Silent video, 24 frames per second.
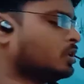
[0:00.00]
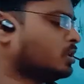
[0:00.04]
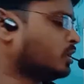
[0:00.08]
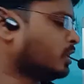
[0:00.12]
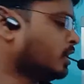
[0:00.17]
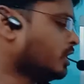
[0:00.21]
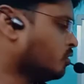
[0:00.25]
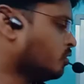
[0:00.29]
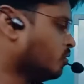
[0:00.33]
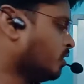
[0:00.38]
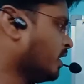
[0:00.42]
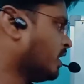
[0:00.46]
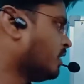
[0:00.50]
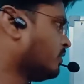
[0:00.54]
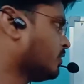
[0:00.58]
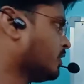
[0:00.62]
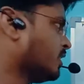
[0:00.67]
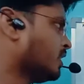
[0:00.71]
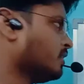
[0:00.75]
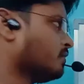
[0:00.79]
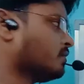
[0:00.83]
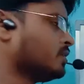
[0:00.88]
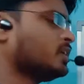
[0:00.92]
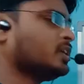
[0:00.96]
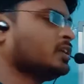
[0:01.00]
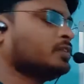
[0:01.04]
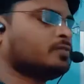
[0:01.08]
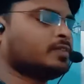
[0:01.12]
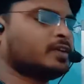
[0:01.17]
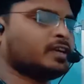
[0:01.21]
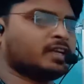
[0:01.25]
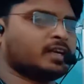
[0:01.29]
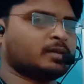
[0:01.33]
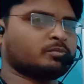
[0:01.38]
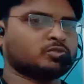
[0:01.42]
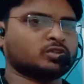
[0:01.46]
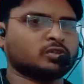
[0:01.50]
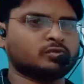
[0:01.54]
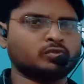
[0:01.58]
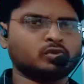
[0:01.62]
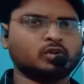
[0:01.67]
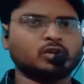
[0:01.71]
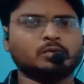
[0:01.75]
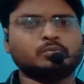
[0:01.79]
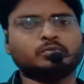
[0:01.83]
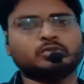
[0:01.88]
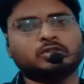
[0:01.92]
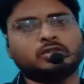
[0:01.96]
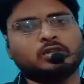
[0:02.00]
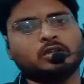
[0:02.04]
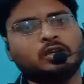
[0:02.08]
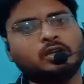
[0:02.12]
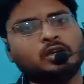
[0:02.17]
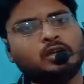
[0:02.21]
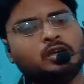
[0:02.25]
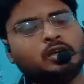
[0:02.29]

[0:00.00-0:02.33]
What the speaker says: required for different types of crops.